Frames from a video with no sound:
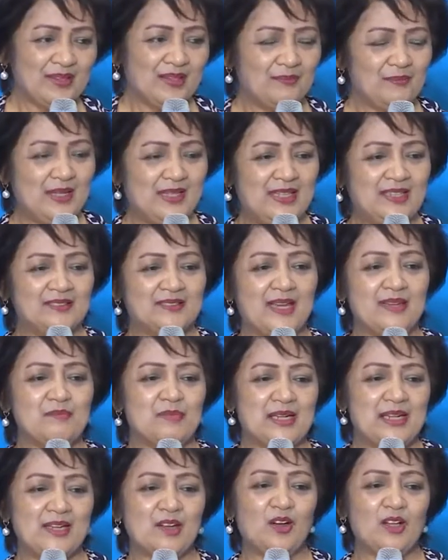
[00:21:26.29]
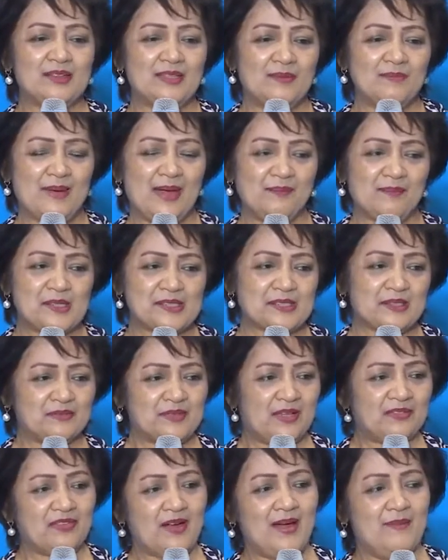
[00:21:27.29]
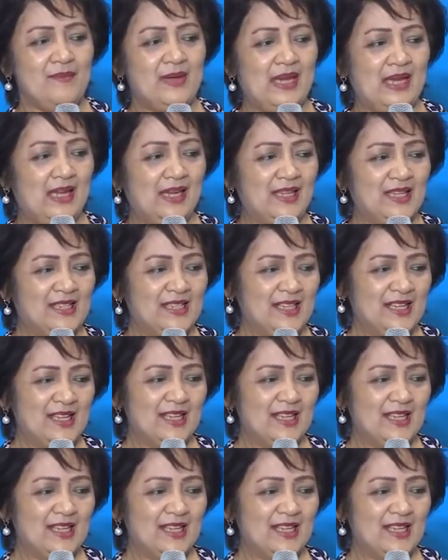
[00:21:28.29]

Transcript: meaning they bring all the members of the family,